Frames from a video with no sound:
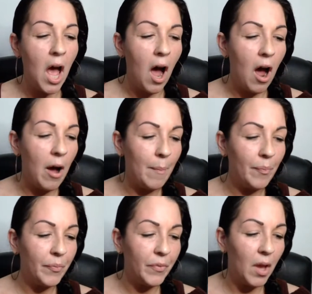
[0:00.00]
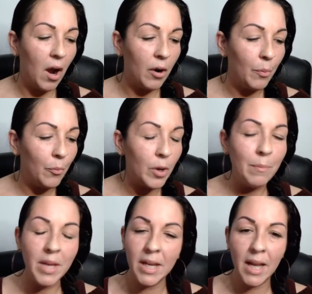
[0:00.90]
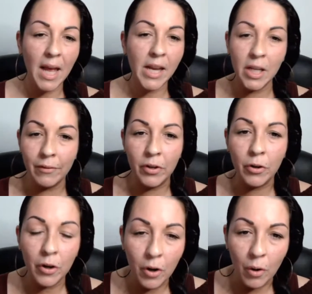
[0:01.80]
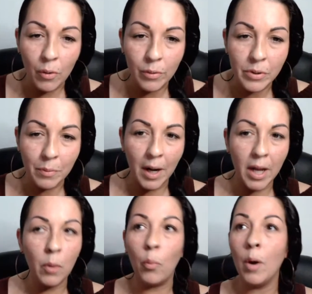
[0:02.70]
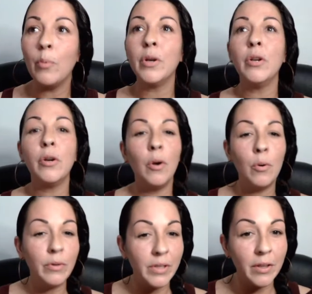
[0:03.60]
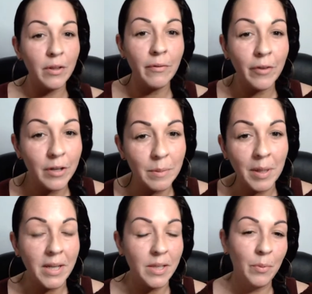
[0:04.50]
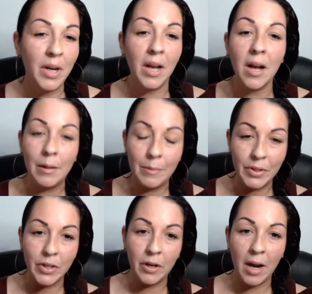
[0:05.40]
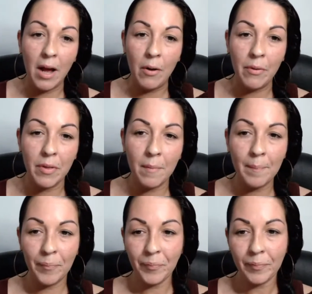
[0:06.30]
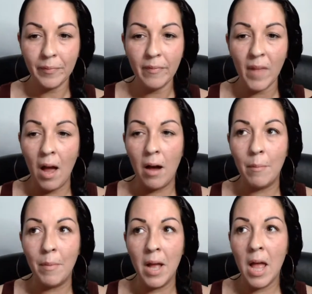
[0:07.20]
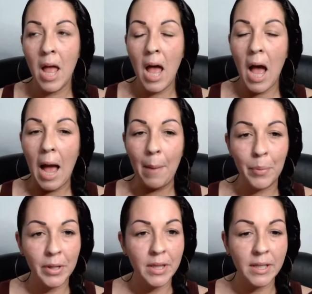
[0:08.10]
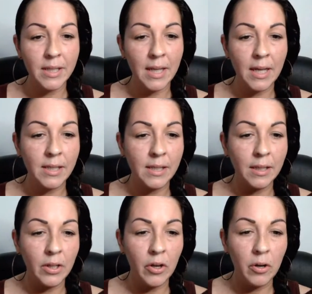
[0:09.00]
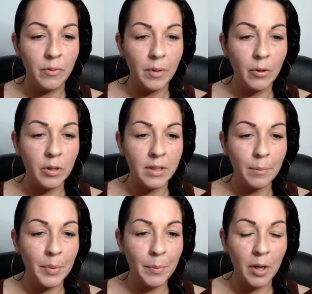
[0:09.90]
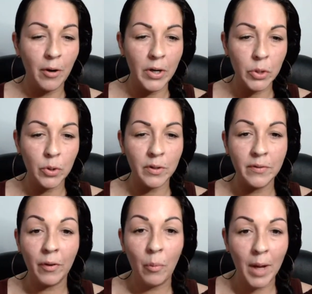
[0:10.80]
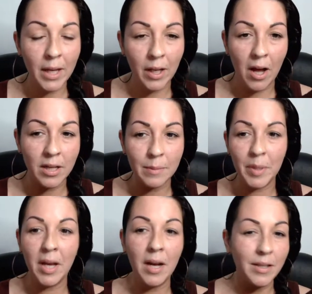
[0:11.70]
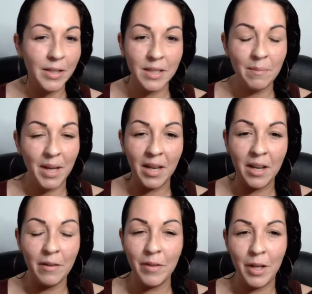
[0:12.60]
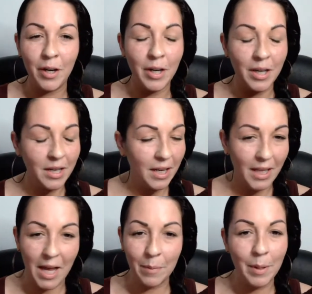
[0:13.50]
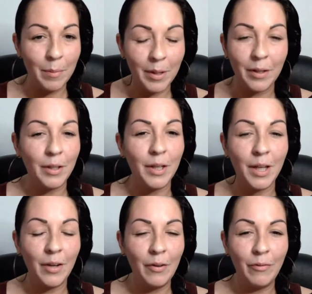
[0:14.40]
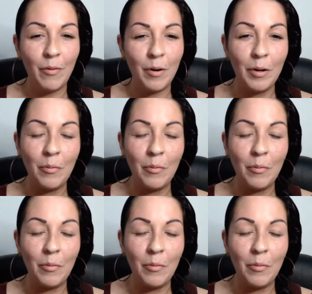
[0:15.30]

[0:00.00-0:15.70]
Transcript: Are we meeting any of your goals, right? What were your goals in the first place when it comes to your health? I put this as, supplement crash course for weight loss because it's the beginning of the year and a lot of people are looking for